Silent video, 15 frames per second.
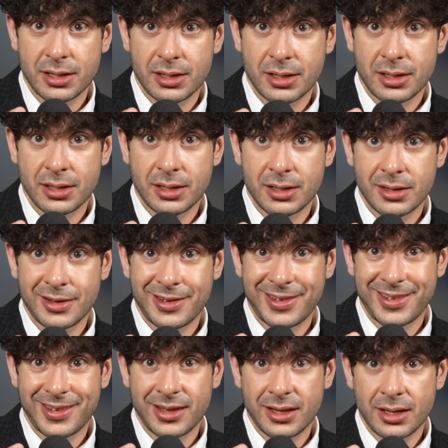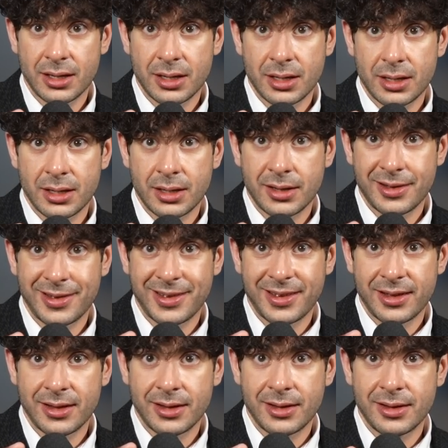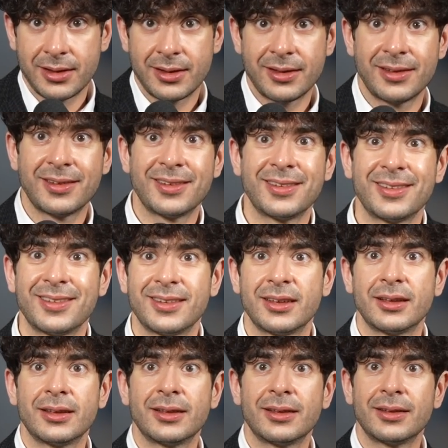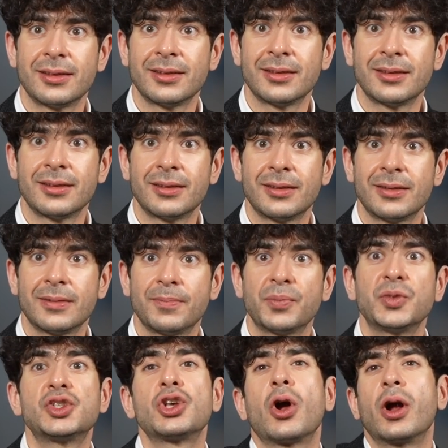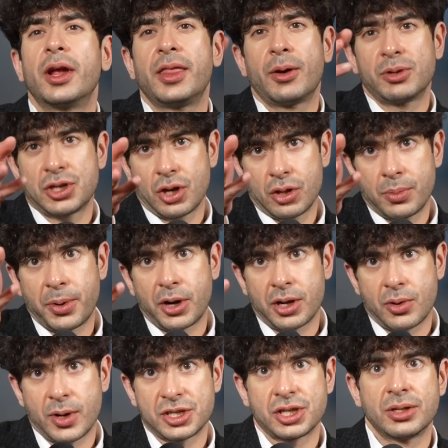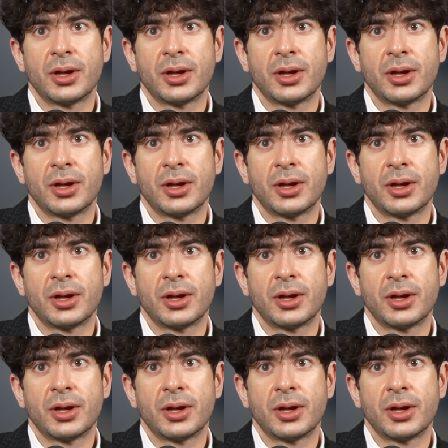Well, other than just, is there a chance that you guys will go up to Montreal? And Sorry, that was your other part of the question.